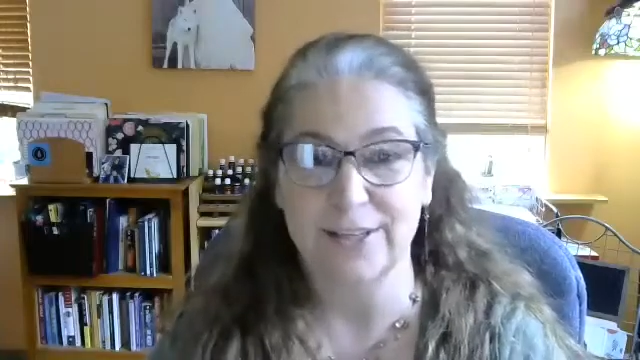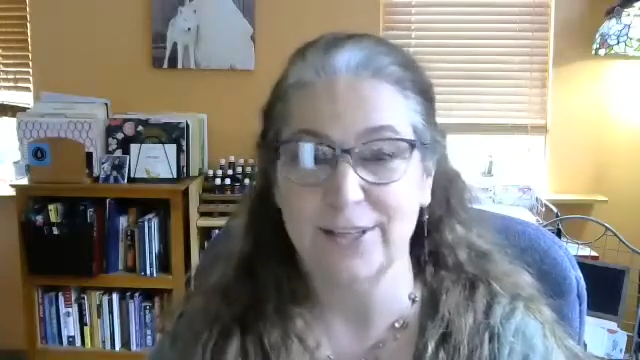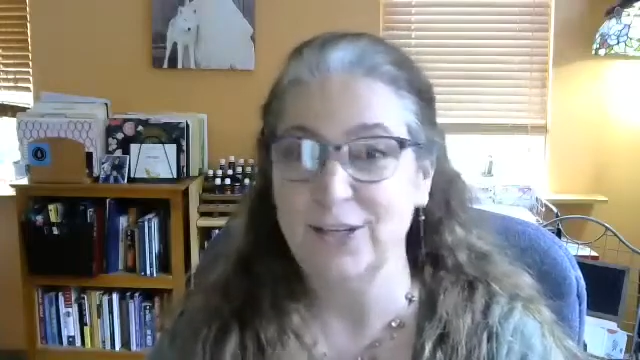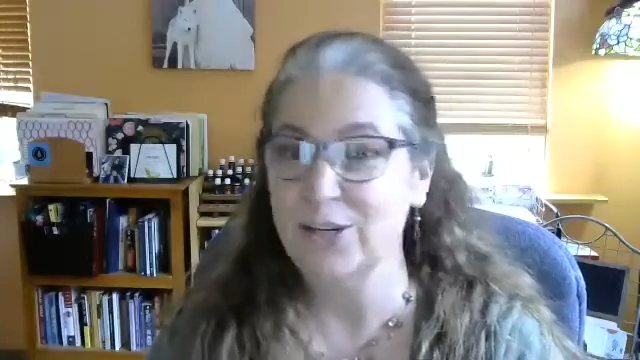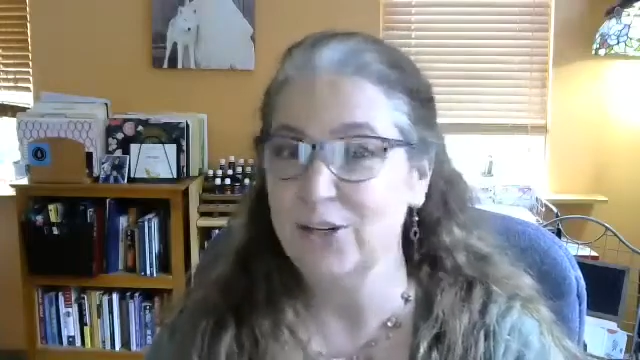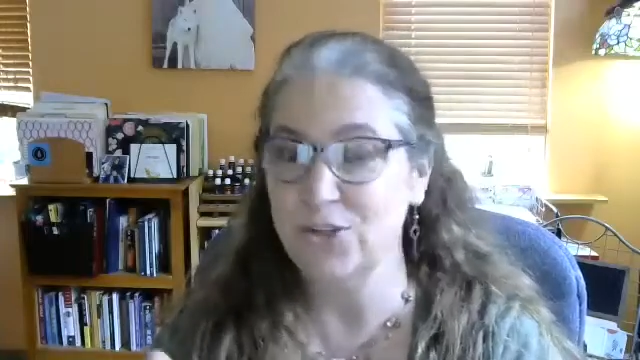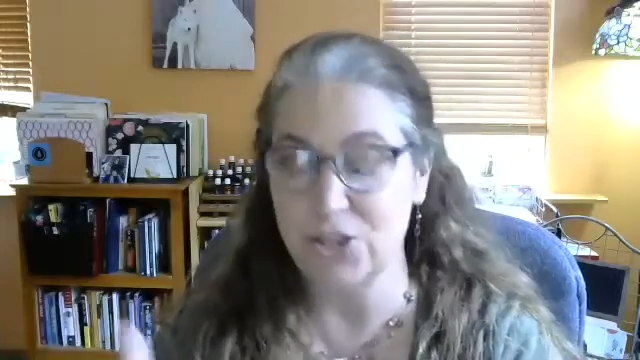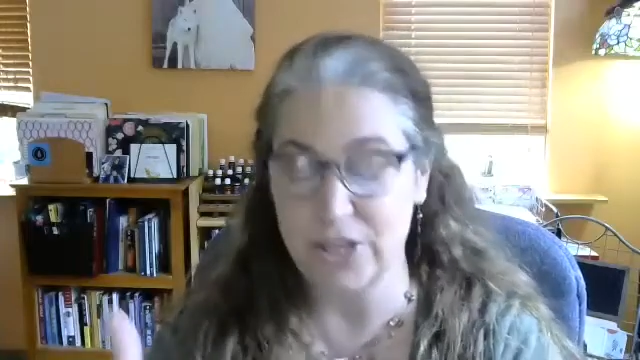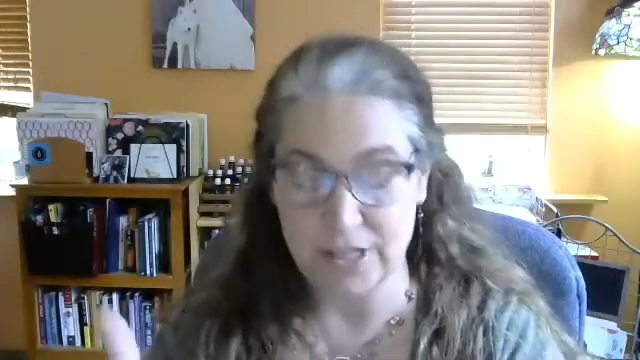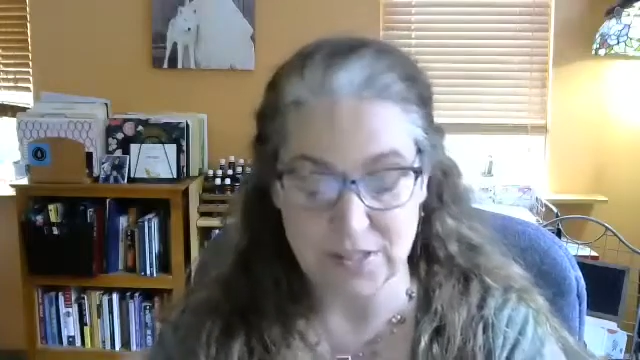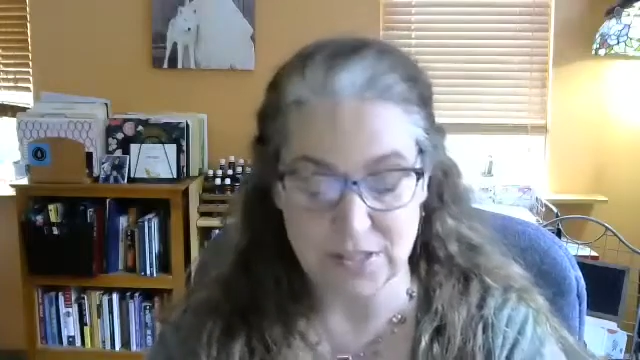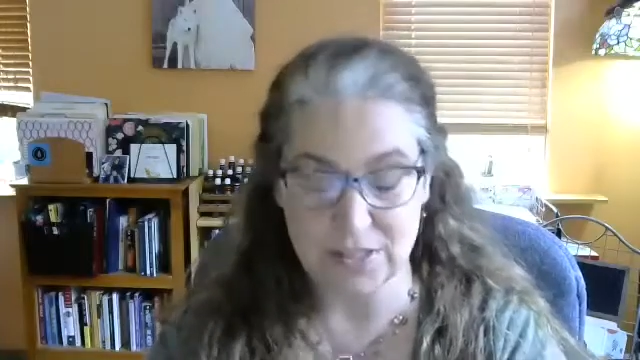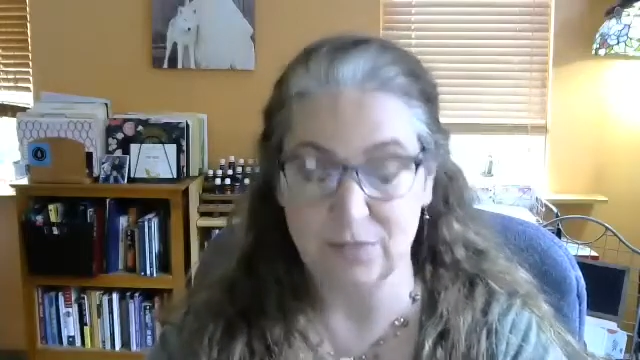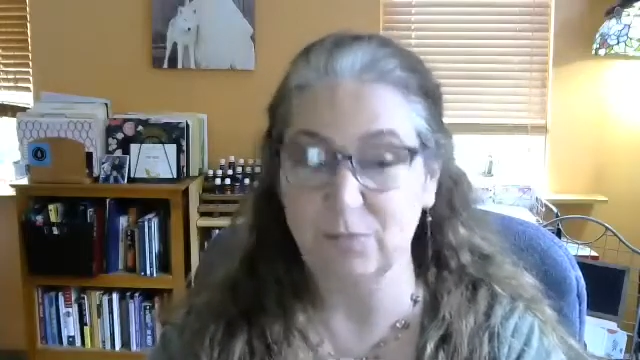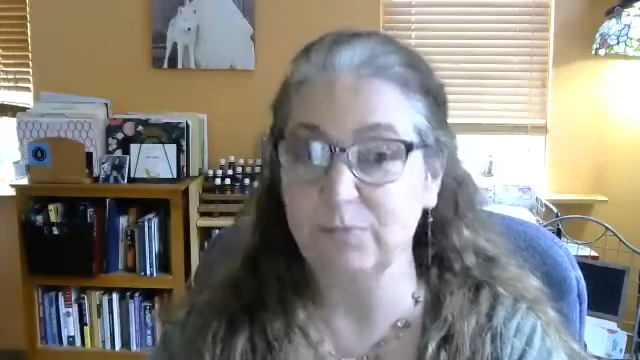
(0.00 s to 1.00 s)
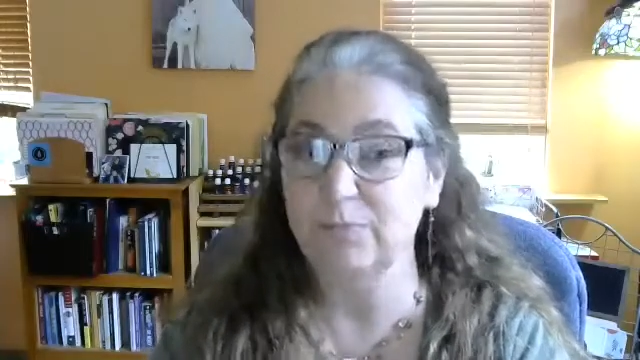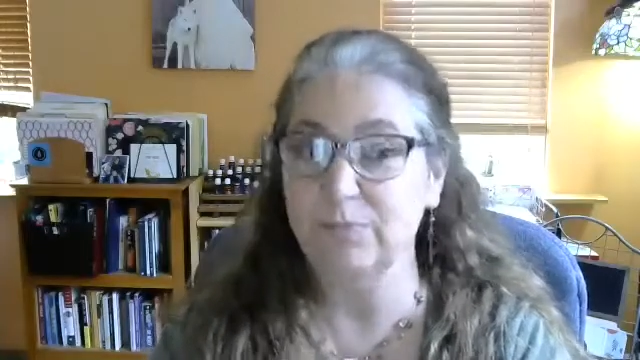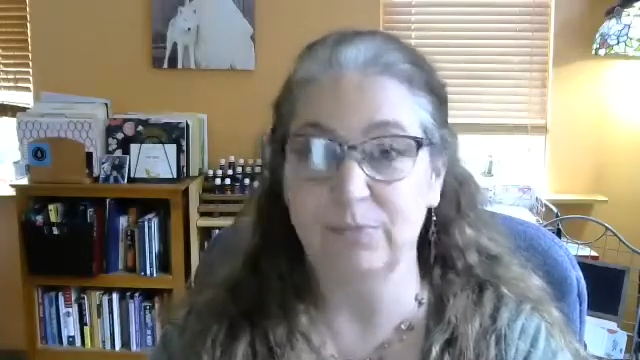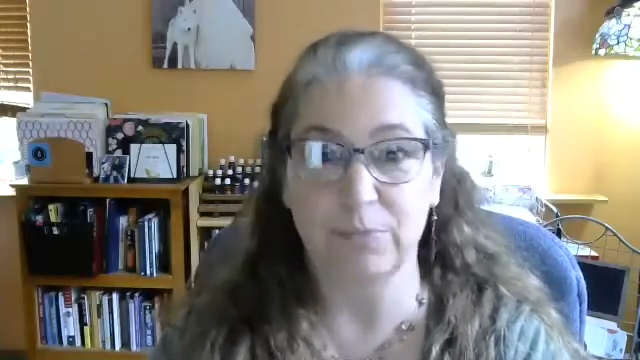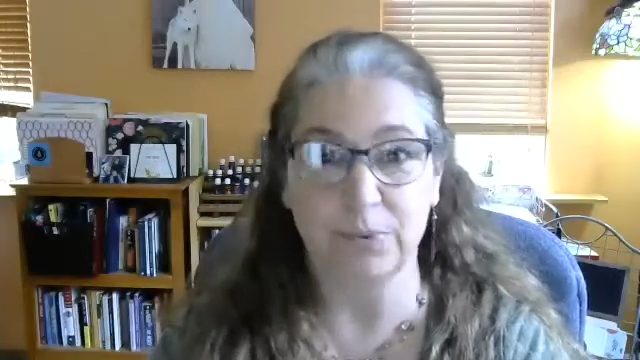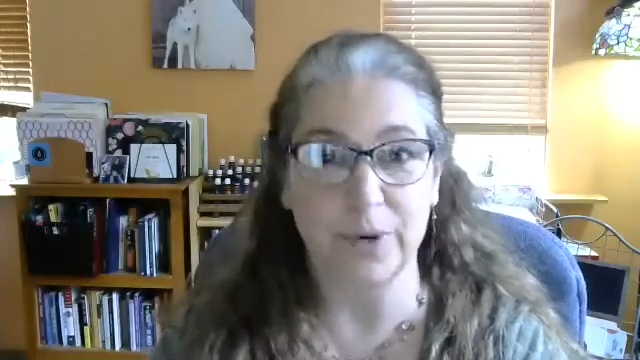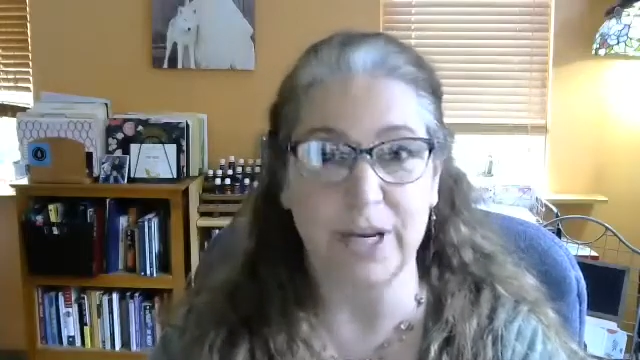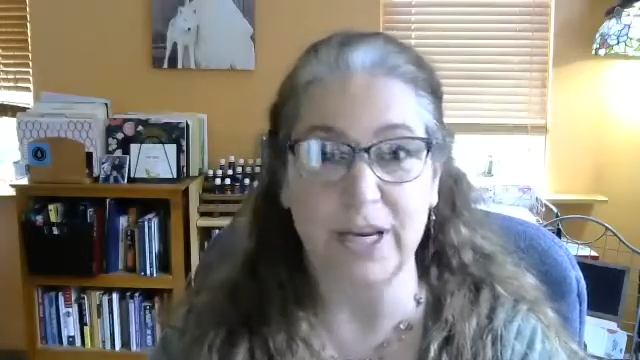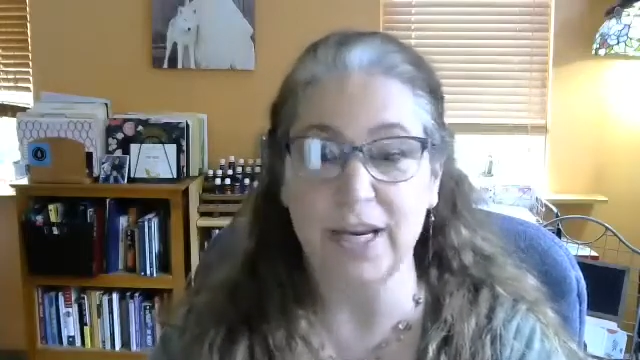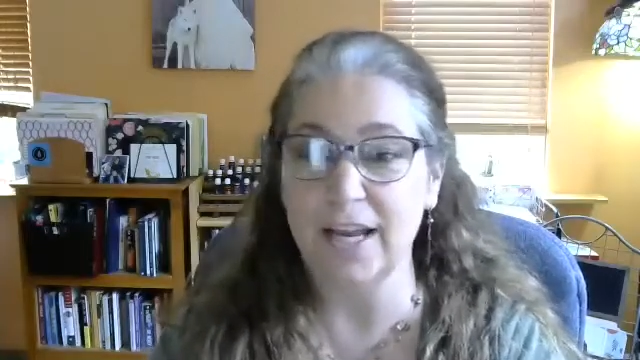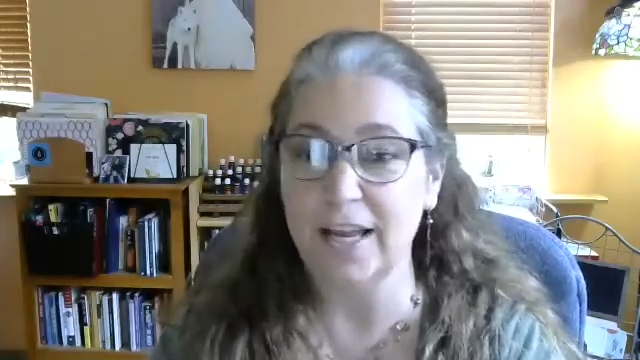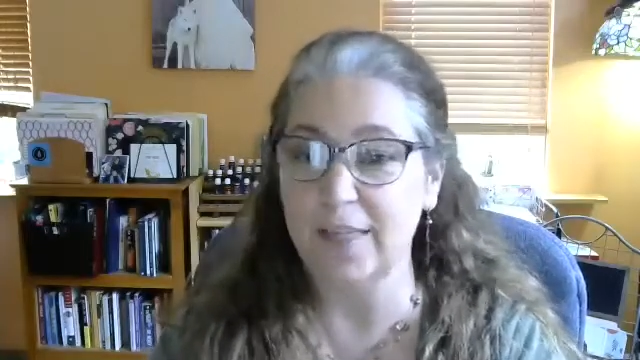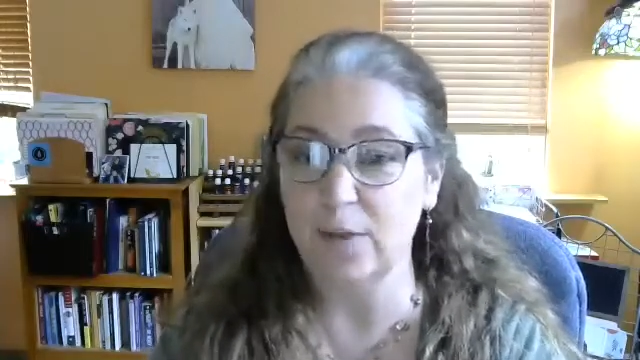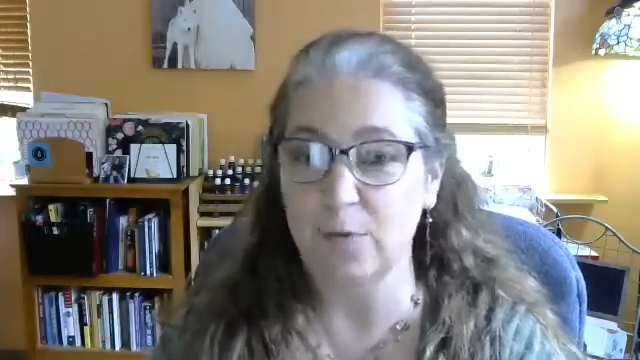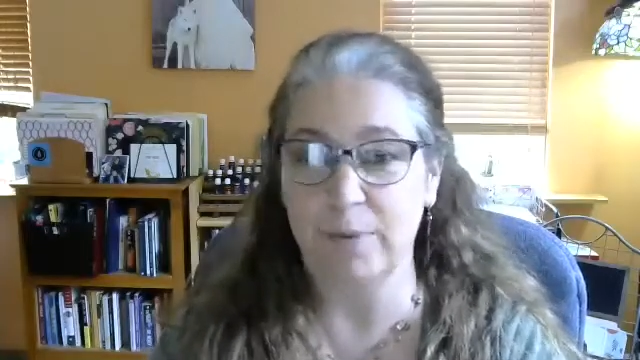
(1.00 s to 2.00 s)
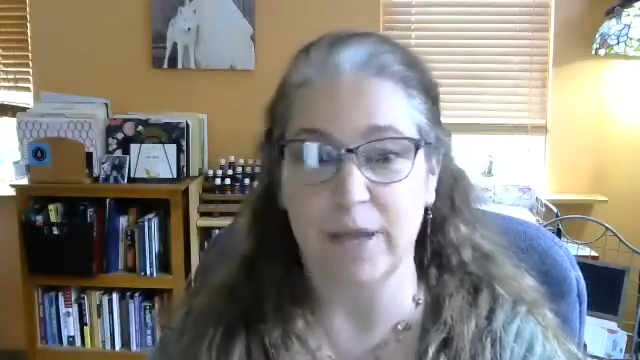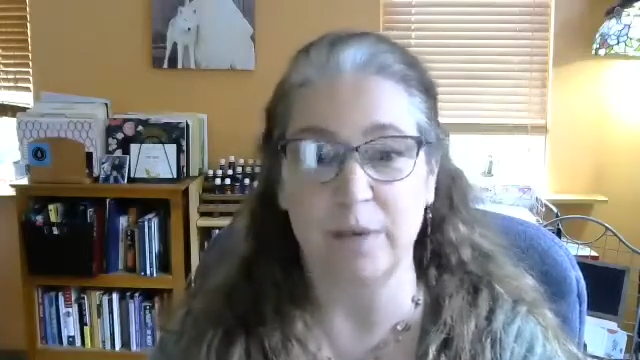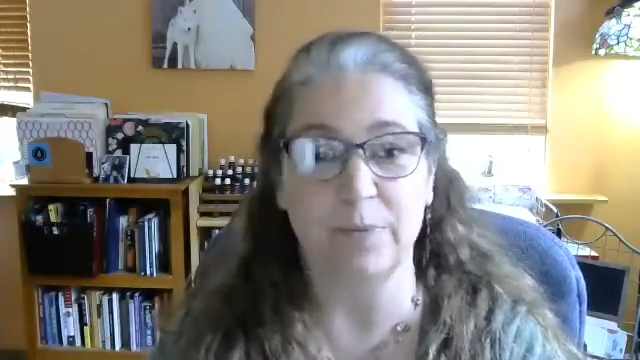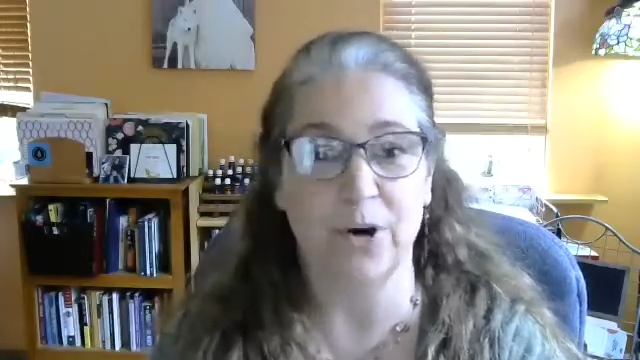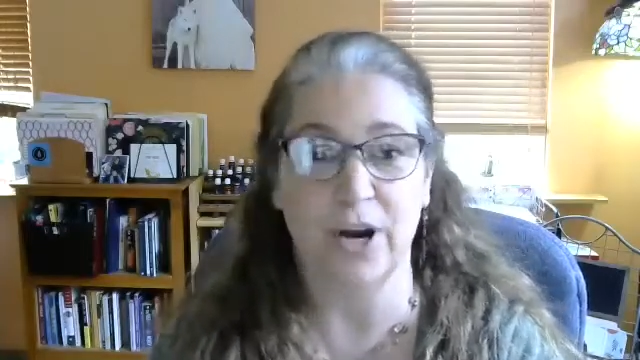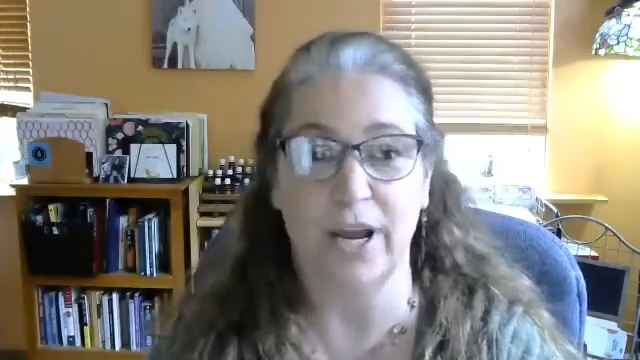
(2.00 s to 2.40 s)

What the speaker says: Just bring the paper